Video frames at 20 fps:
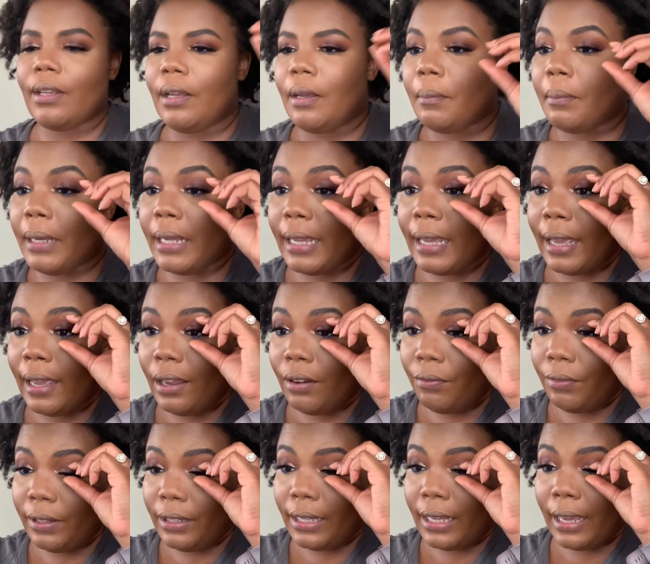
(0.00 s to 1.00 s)
But yeah,
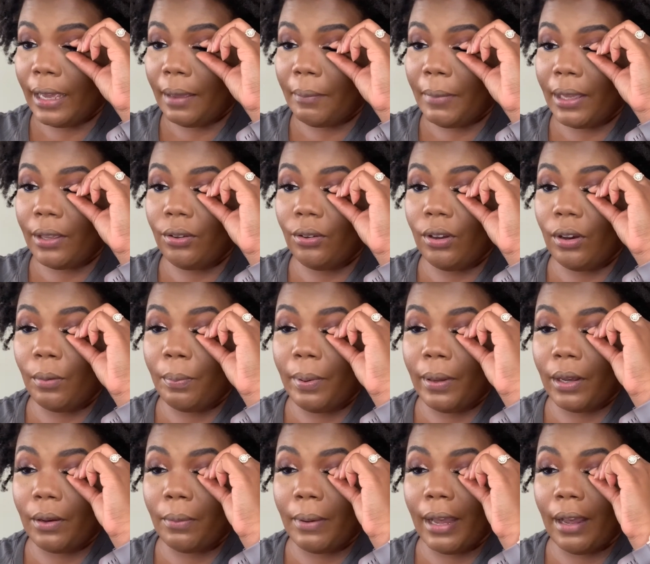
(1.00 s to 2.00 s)
it really can't make you go
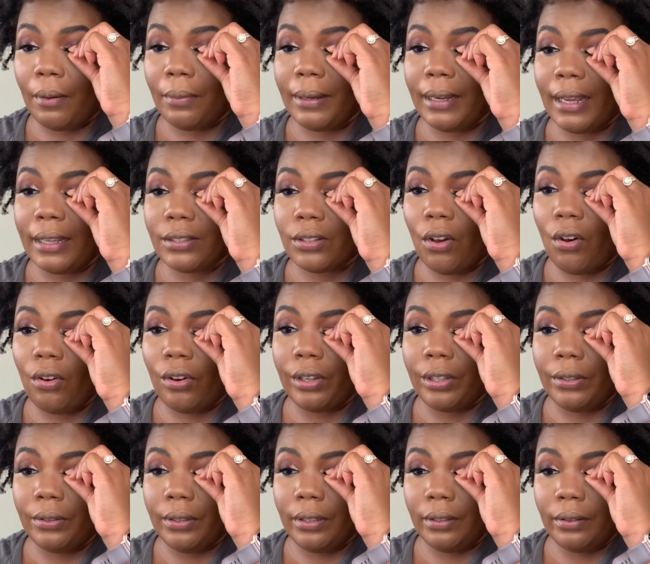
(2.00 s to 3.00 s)
buck wild when that's all
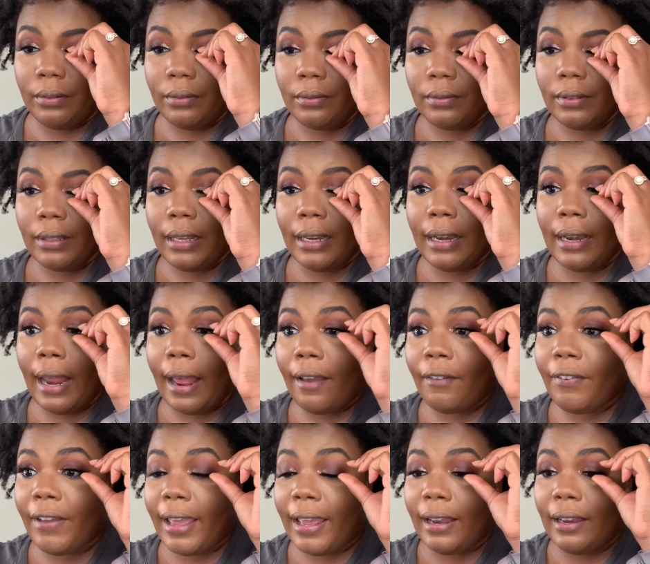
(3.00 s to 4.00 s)
you do. And
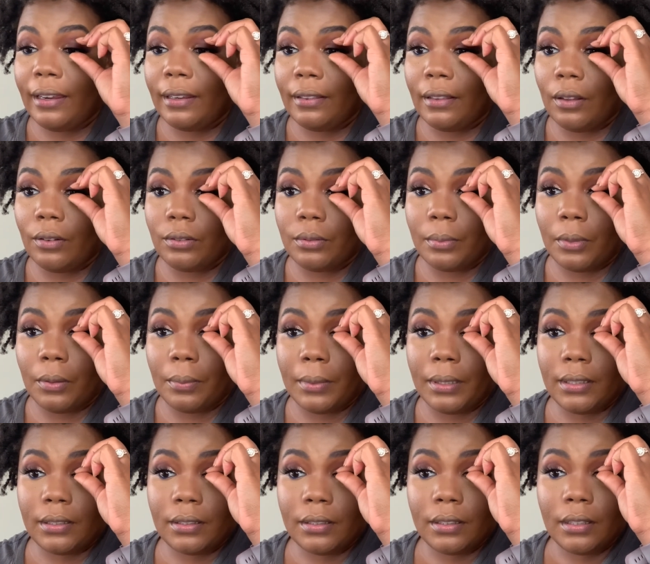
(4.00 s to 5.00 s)
I've had those
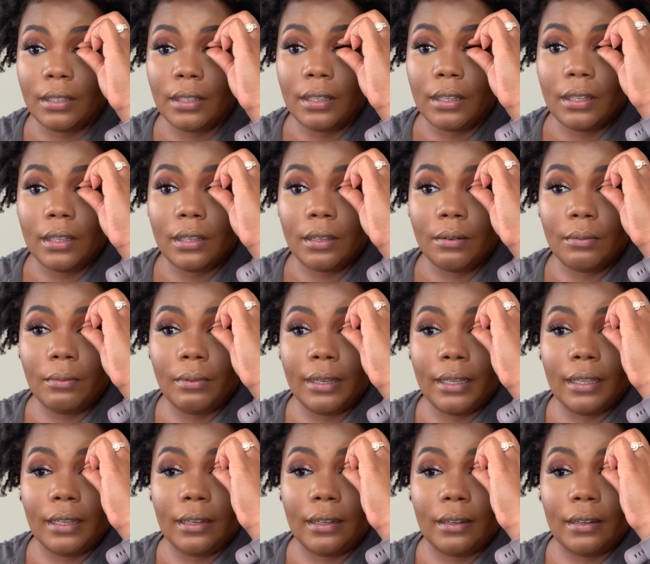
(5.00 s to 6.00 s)
moments
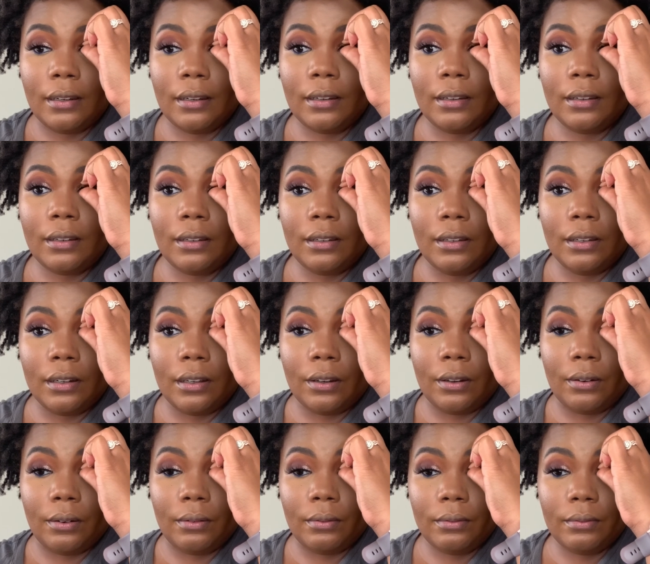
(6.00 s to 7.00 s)
when, you
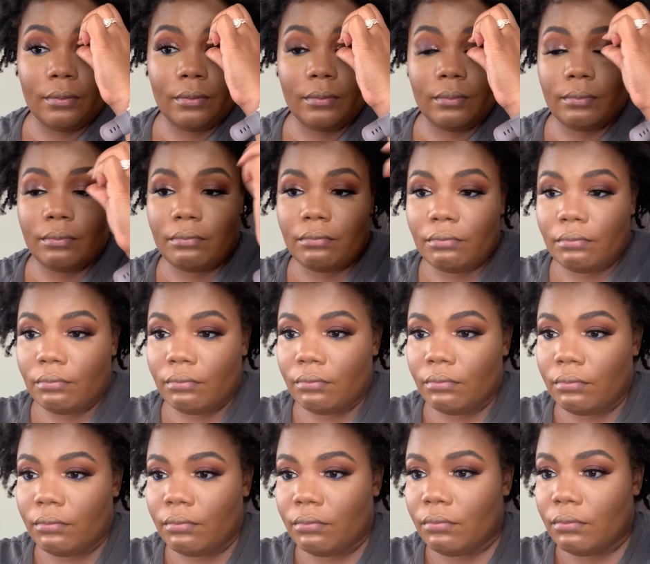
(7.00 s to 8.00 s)
know,
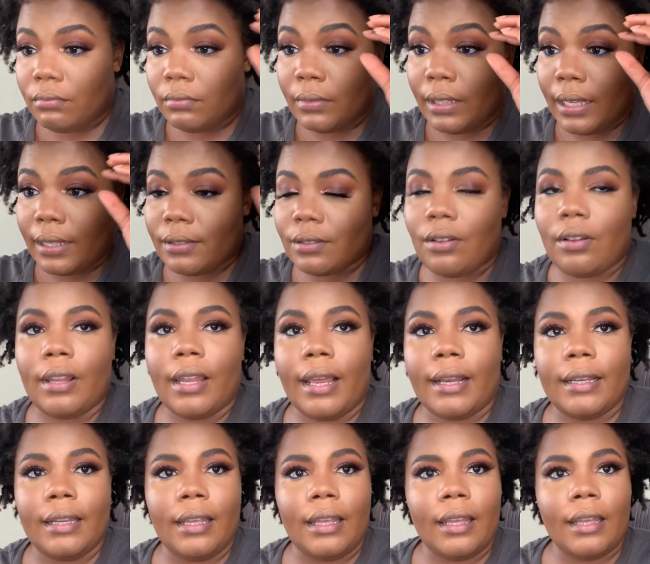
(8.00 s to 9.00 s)
that's all I
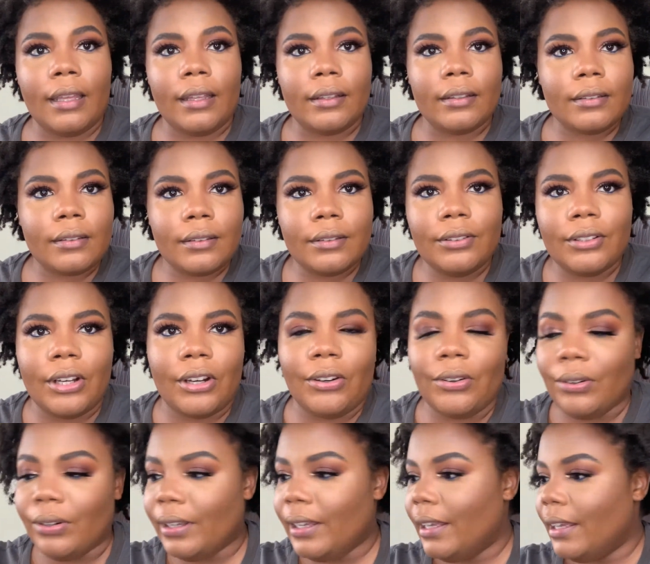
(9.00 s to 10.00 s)
did, you
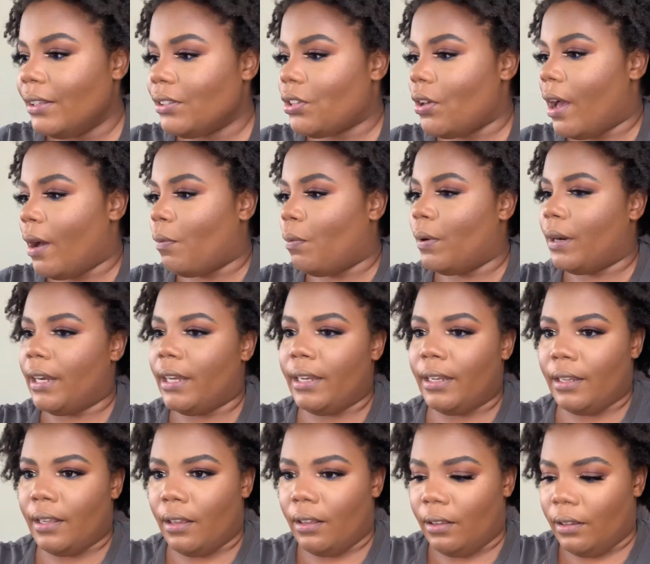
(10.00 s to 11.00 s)
know. So I
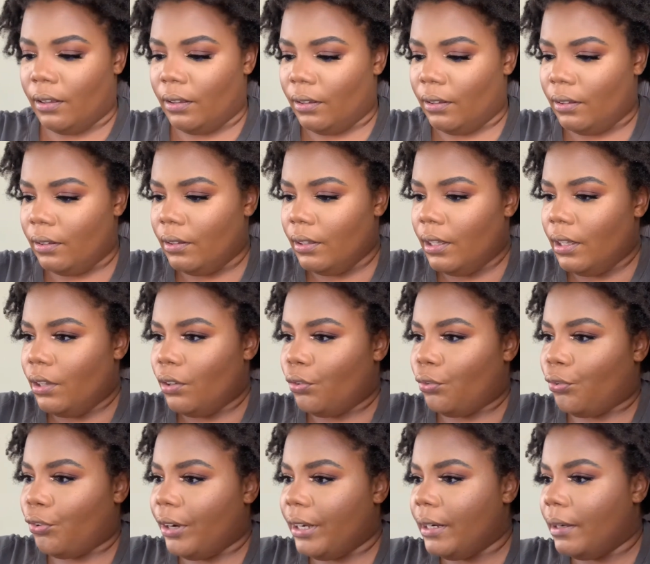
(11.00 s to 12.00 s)
wanted
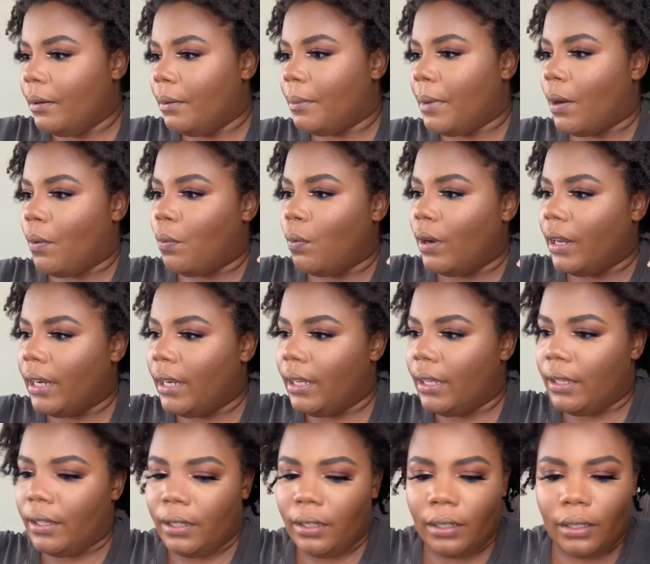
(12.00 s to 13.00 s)
freedom. I
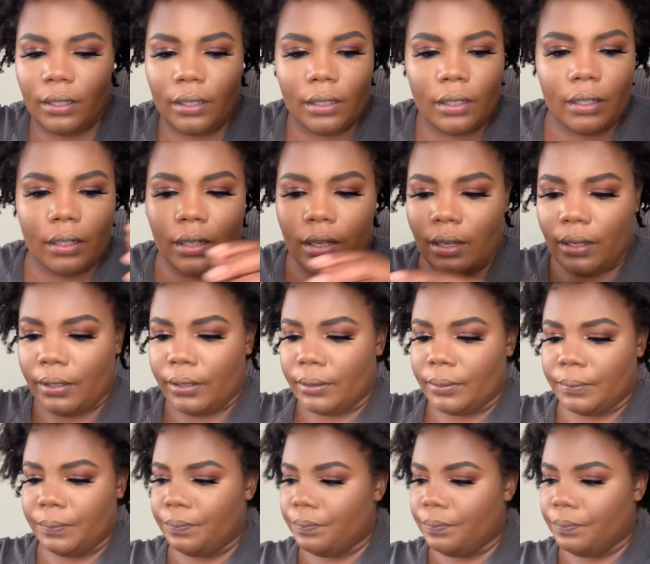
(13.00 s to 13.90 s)
wanted, let